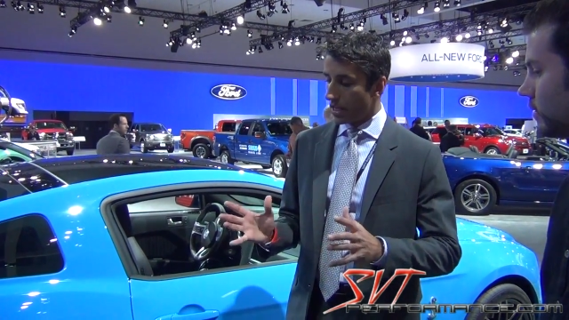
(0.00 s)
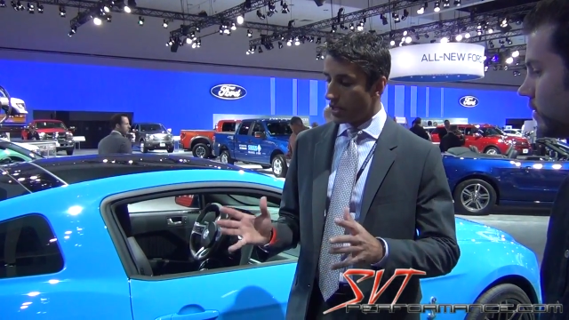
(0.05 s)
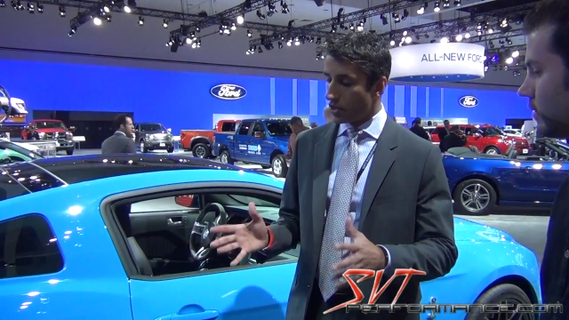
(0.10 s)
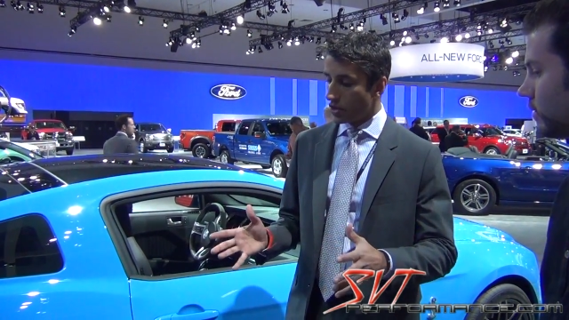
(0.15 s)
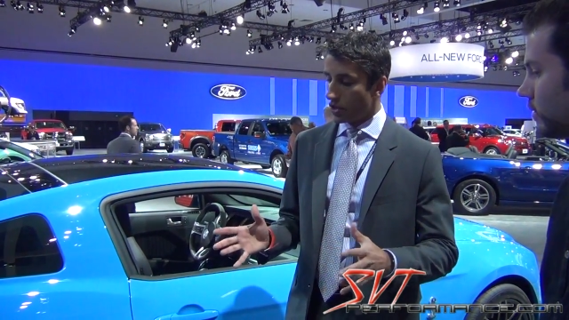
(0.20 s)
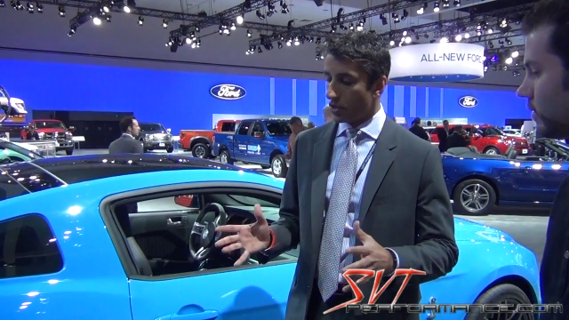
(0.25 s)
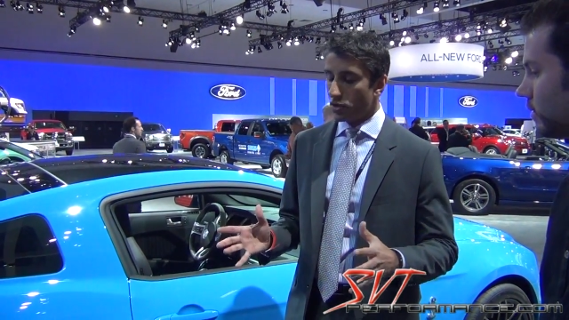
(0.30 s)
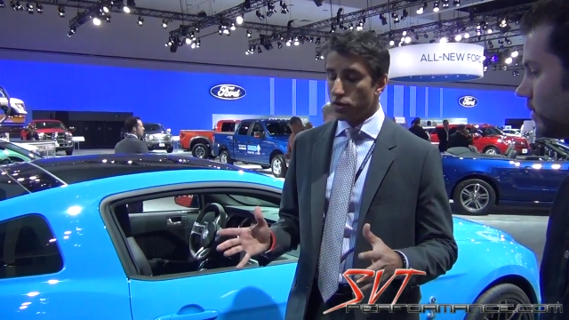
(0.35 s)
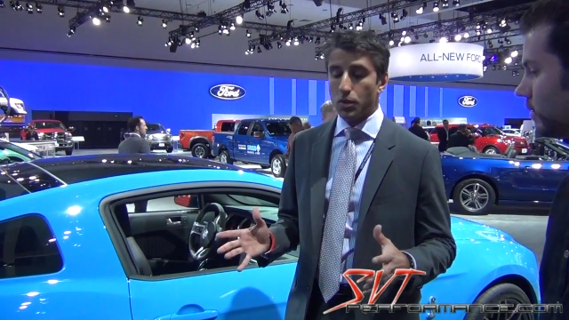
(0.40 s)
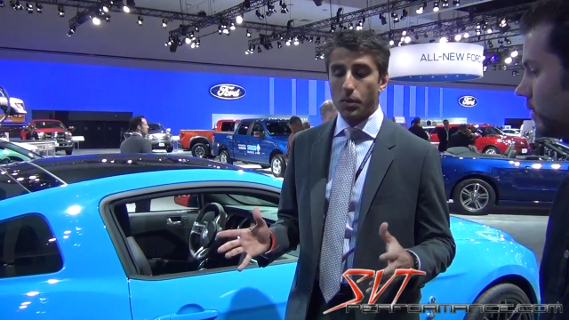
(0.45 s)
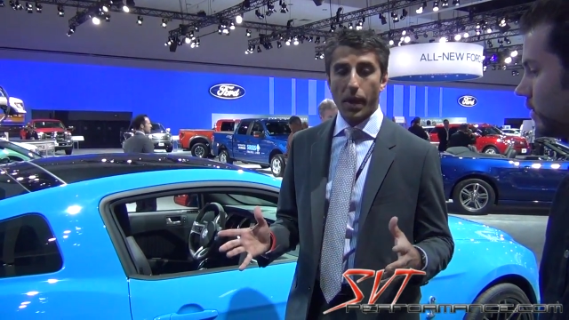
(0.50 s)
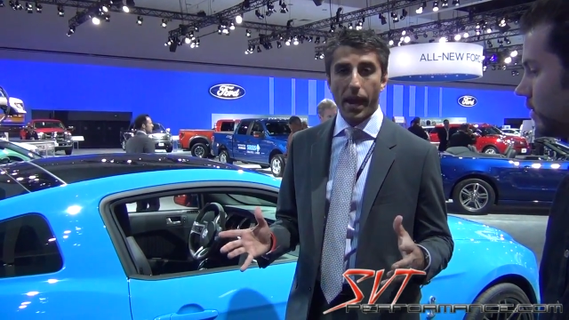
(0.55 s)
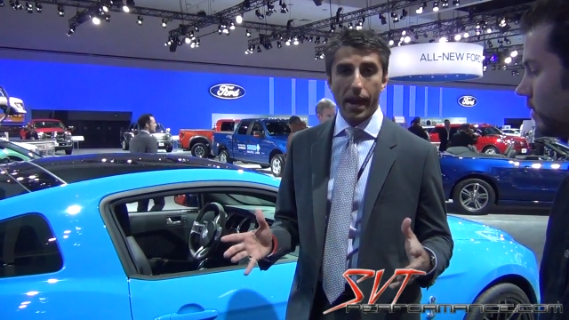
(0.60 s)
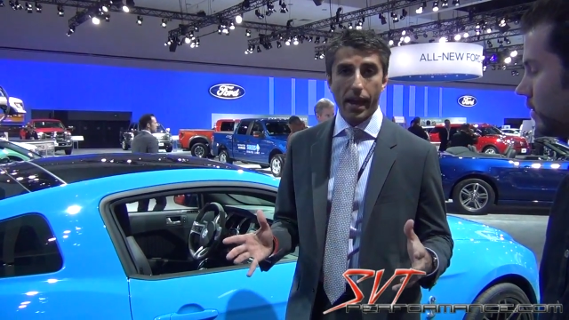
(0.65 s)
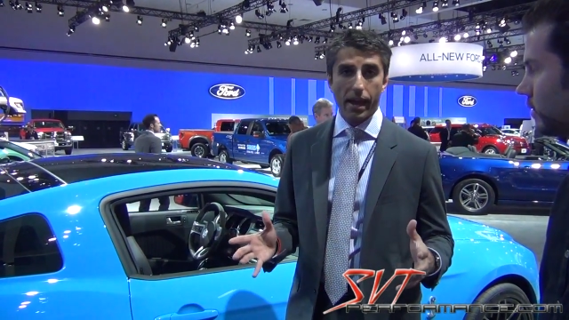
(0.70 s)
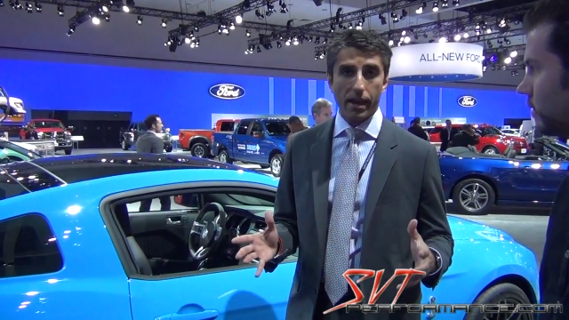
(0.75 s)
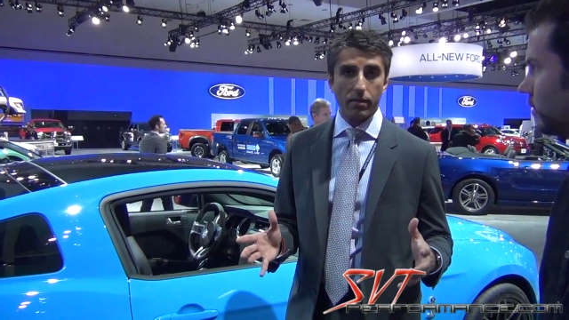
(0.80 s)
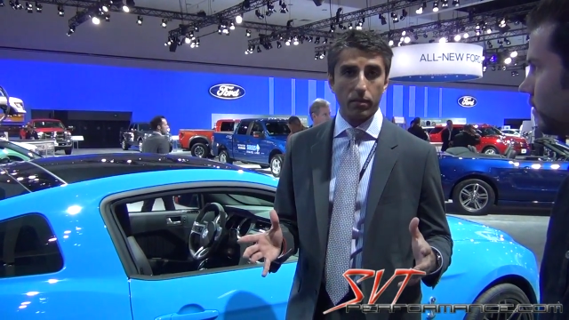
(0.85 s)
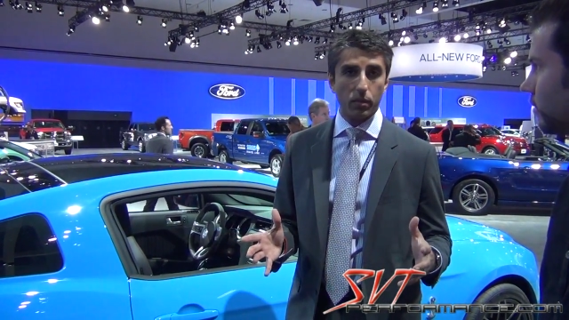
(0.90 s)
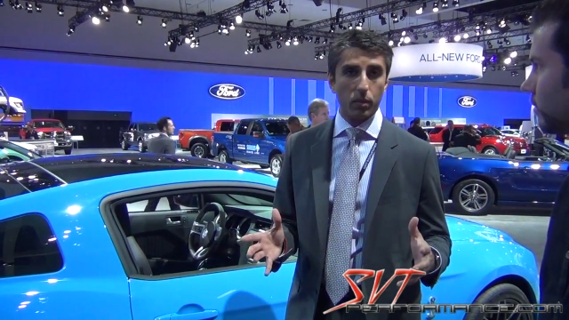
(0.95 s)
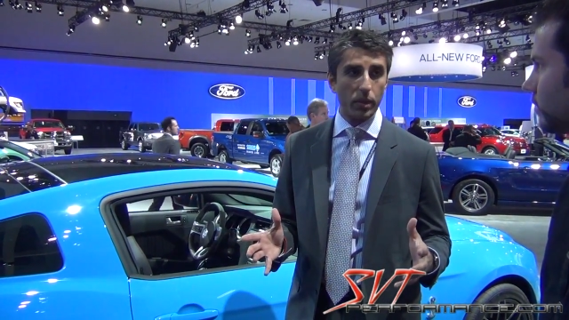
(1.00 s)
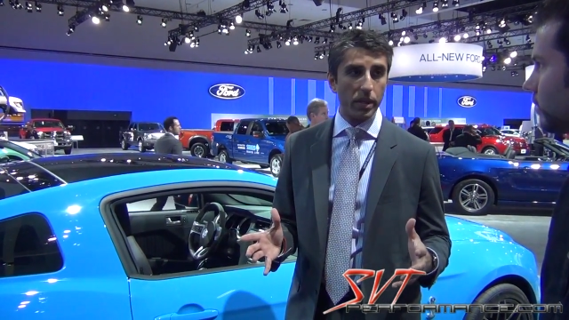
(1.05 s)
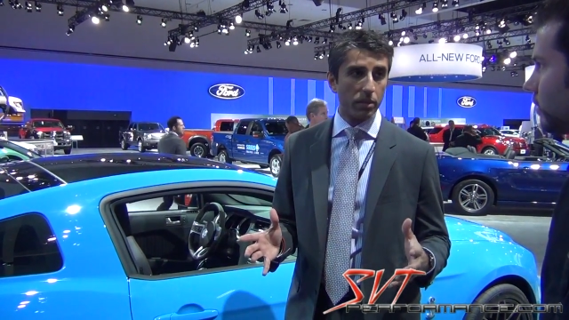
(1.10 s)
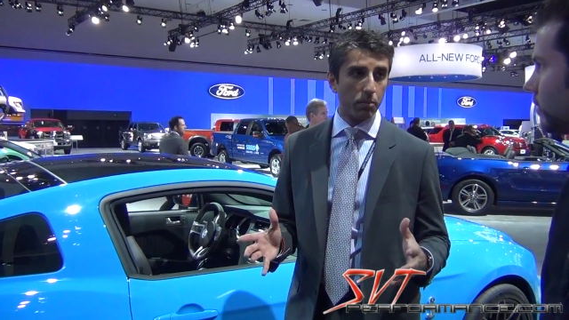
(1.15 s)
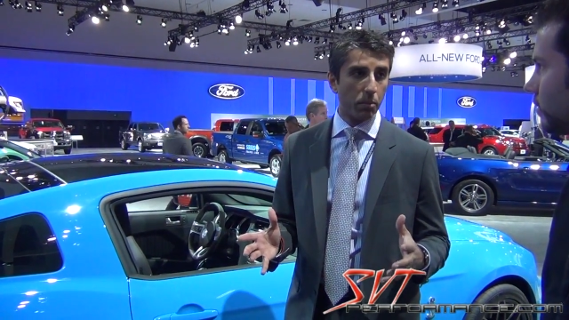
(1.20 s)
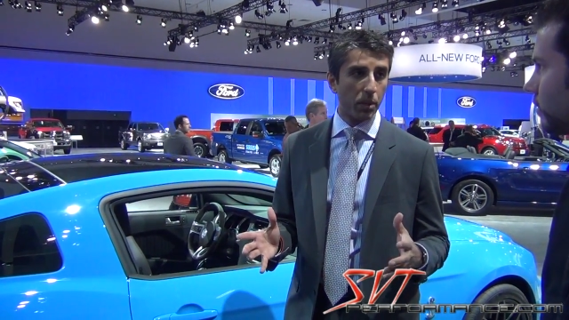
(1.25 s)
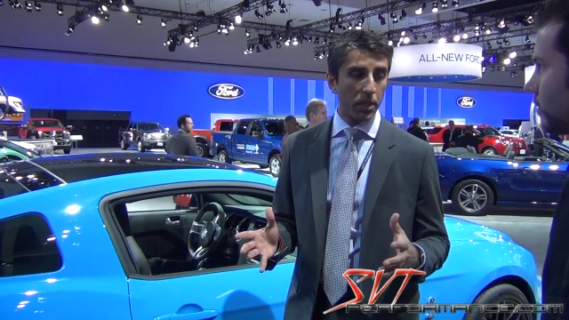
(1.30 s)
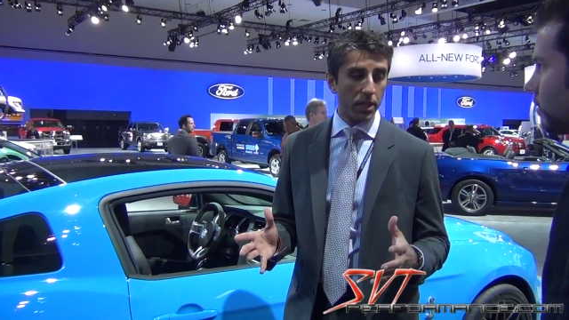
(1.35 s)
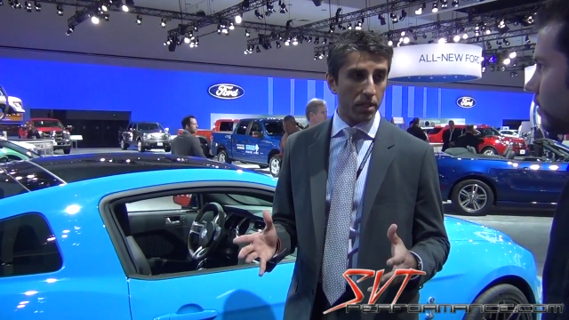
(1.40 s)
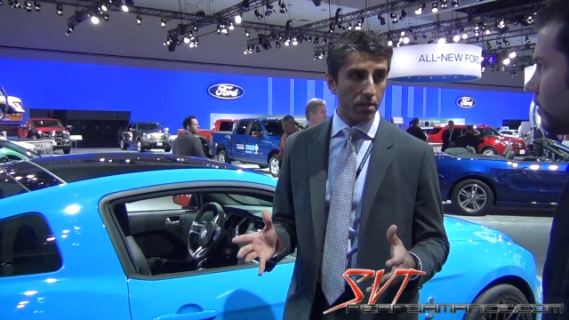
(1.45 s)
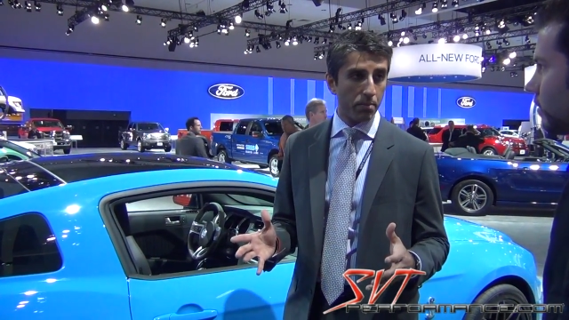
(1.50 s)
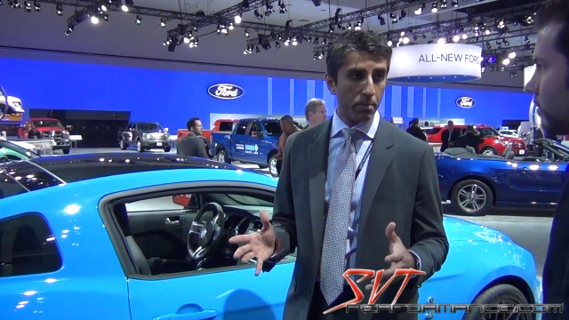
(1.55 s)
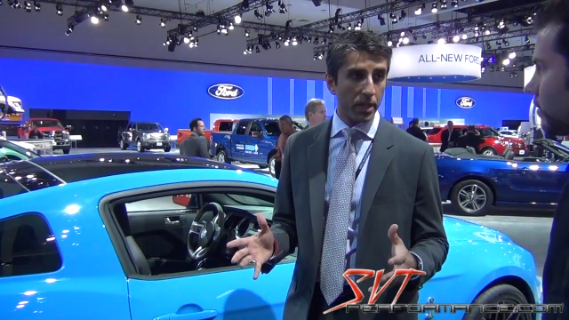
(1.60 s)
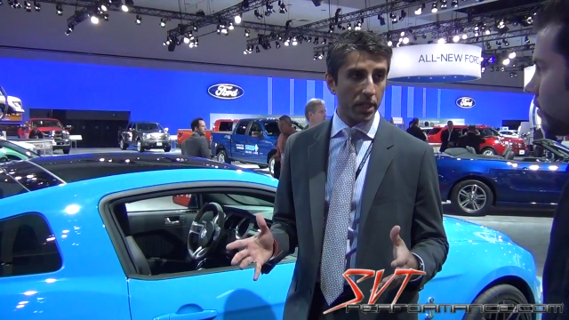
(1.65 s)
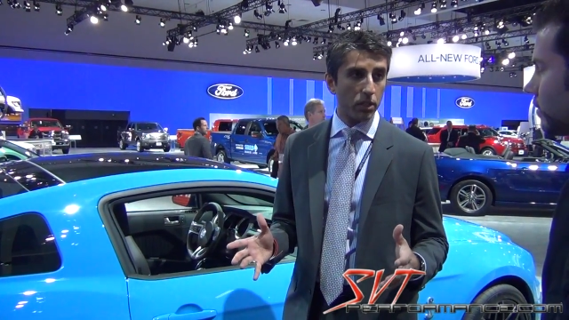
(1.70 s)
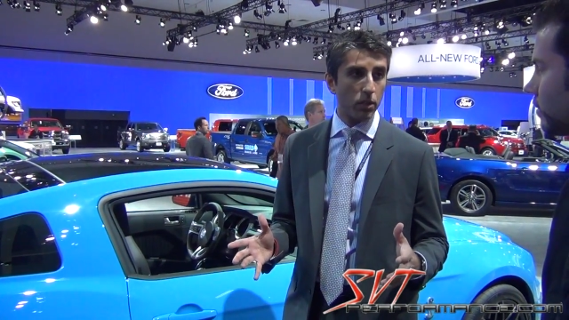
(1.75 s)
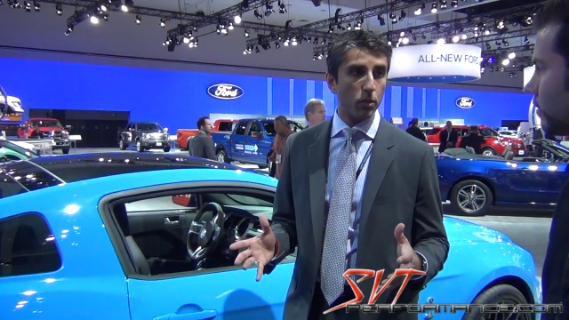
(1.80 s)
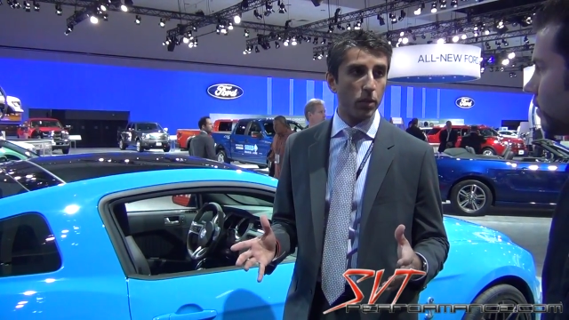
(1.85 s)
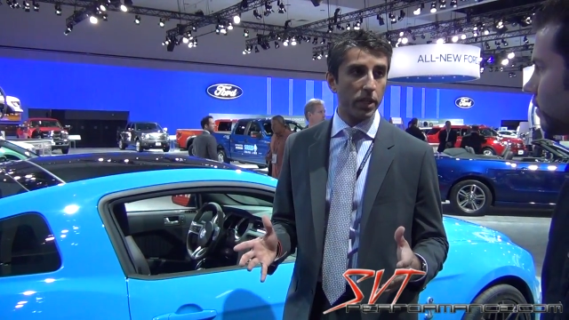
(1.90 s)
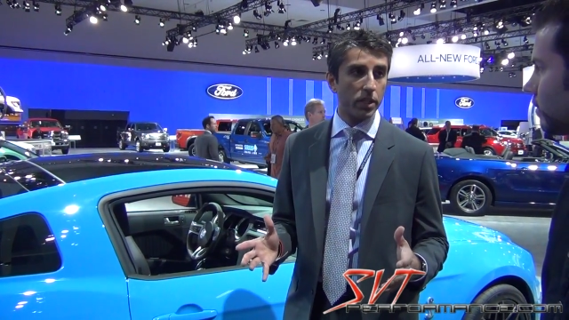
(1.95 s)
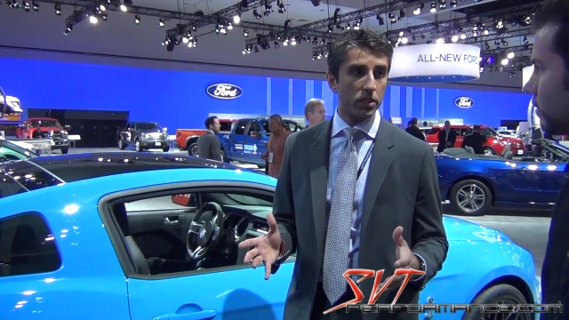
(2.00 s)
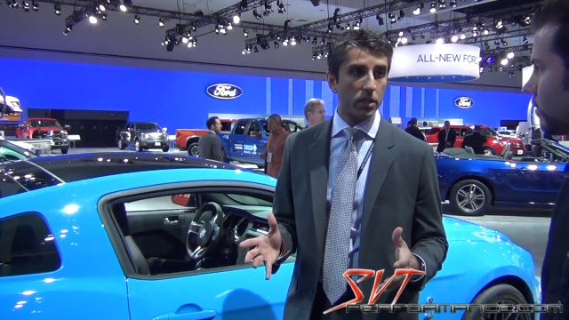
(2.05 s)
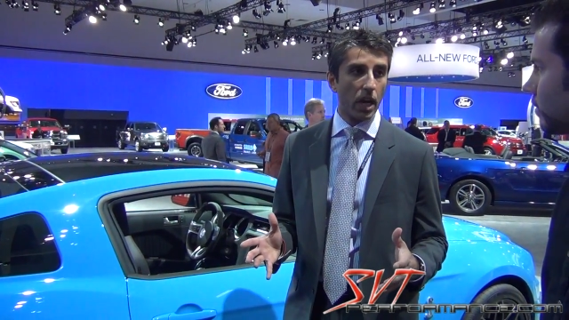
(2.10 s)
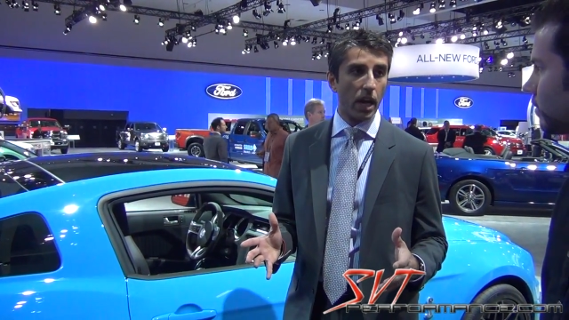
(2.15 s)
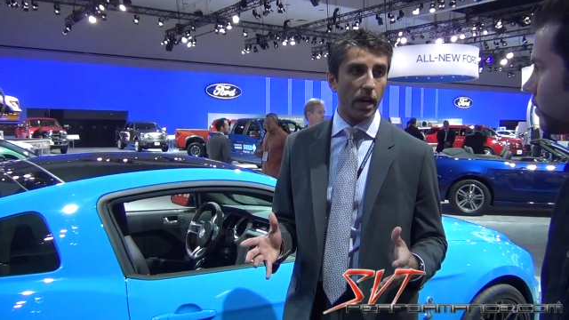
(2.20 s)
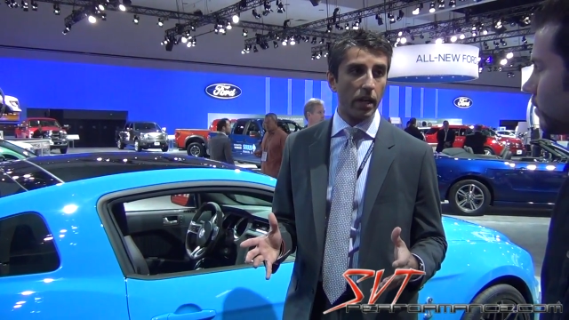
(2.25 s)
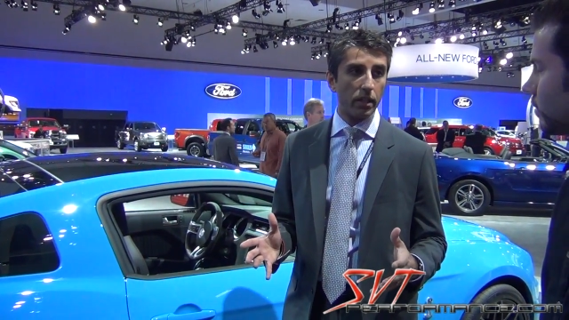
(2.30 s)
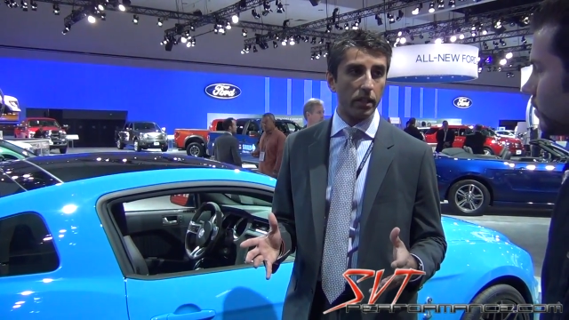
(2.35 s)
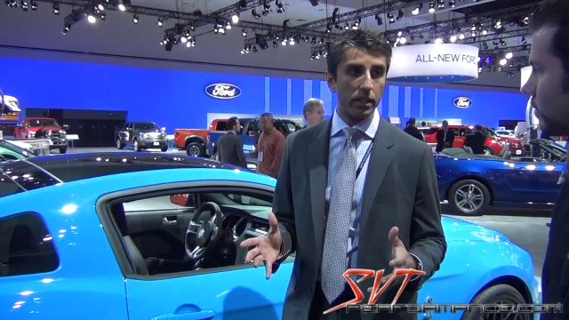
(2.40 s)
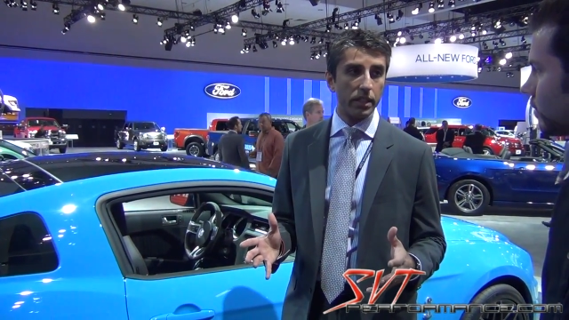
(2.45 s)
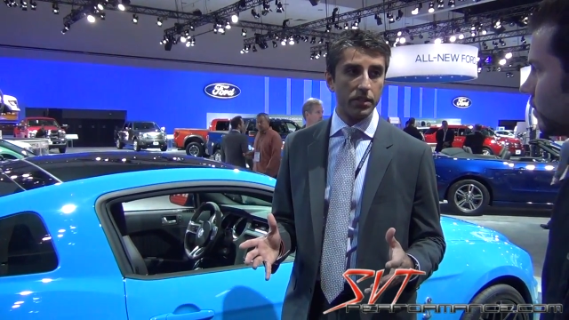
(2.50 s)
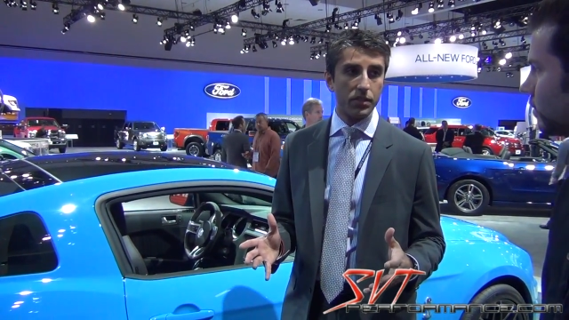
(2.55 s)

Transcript: issue you have with putting a bigger rear tire